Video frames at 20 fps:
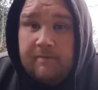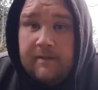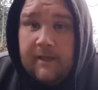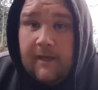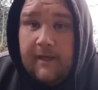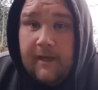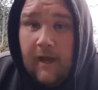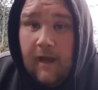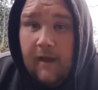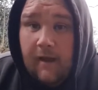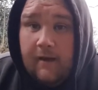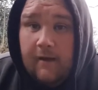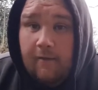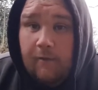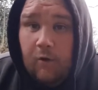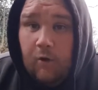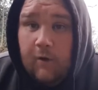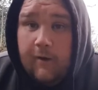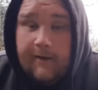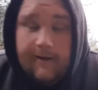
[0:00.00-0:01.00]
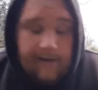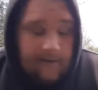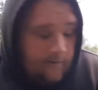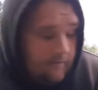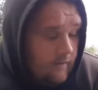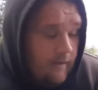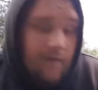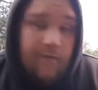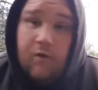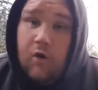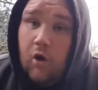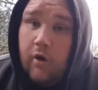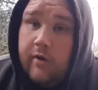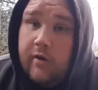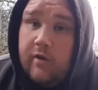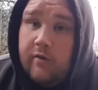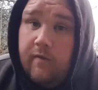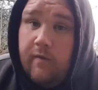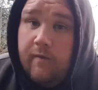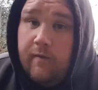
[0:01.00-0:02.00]
say yeah and have a look at it and give an
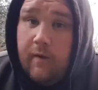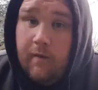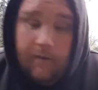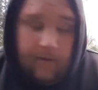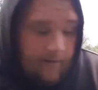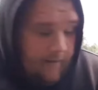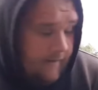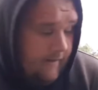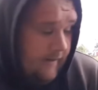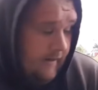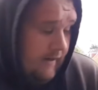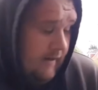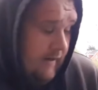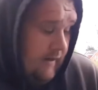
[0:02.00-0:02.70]
honest review on it.